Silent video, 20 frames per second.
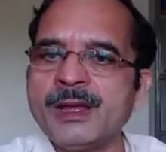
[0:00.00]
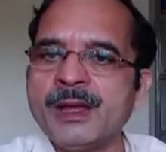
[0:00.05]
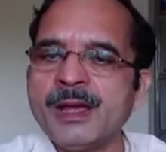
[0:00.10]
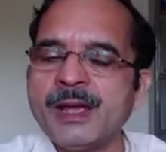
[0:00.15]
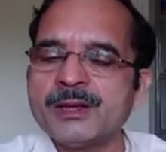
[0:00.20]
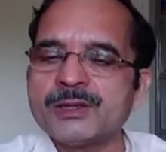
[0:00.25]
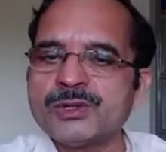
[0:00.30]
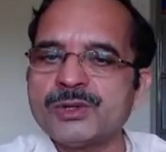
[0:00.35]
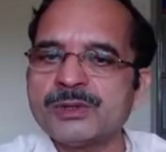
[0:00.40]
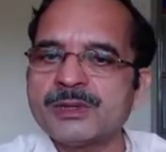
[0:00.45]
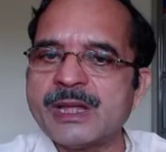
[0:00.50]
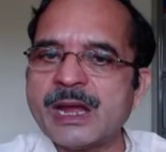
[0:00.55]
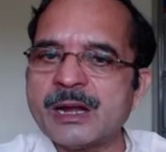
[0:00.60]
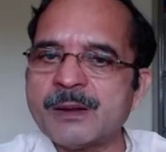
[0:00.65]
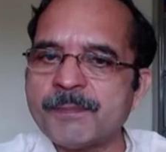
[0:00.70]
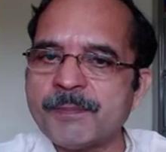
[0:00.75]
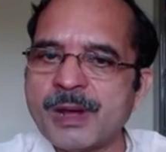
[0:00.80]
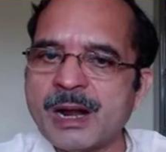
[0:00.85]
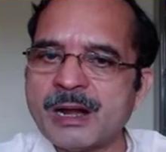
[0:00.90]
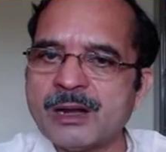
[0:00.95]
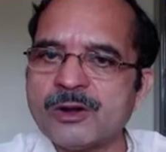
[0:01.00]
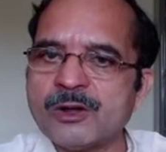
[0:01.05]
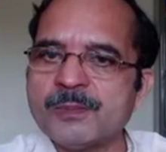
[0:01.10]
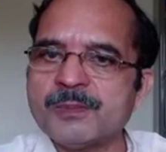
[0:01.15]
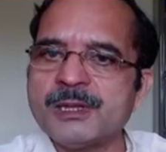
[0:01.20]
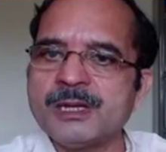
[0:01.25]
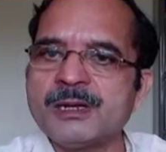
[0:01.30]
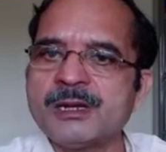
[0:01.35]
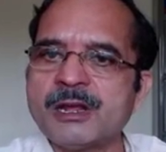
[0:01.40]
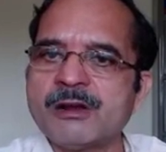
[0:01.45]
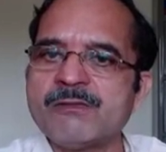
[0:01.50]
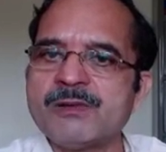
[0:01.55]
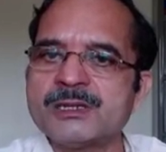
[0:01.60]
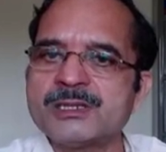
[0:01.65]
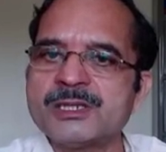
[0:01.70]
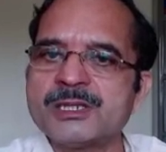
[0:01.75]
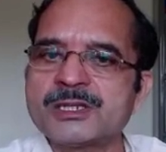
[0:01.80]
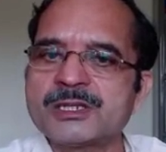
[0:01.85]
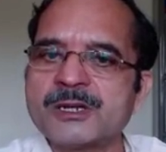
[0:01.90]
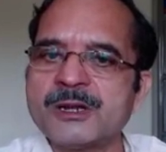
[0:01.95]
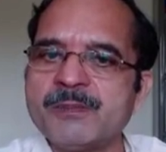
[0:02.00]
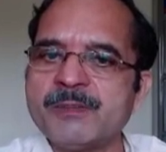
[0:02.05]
So that part of the nervous system,